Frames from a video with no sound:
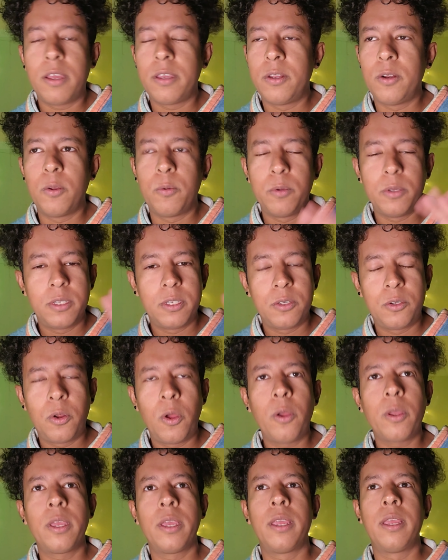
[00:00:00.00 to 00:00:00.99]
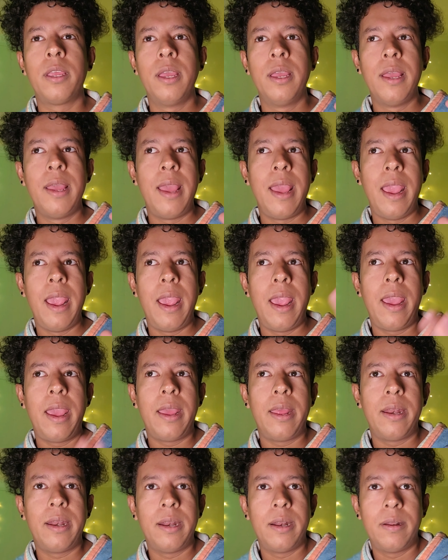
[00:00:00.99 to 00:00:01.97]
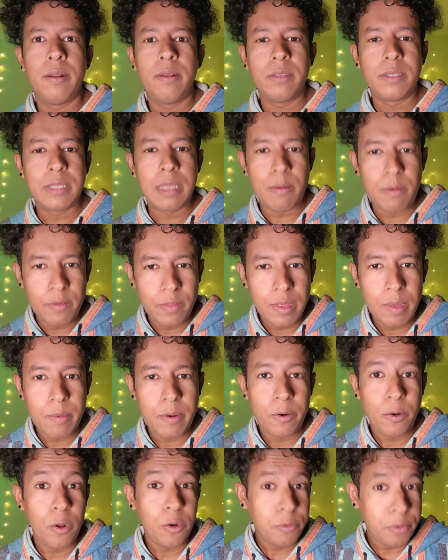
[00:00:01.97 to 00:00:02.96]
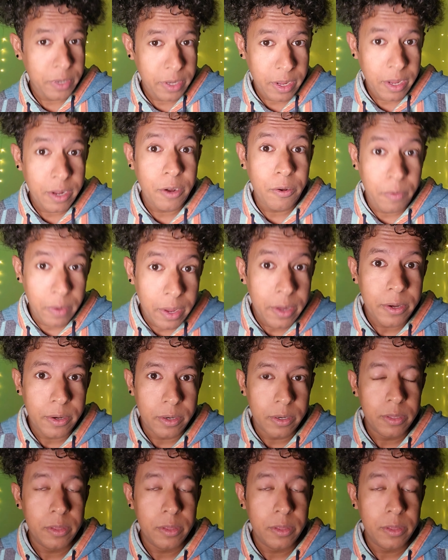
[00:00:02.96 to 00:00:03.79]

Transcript: You know, we're talking, and some of them are already a creator.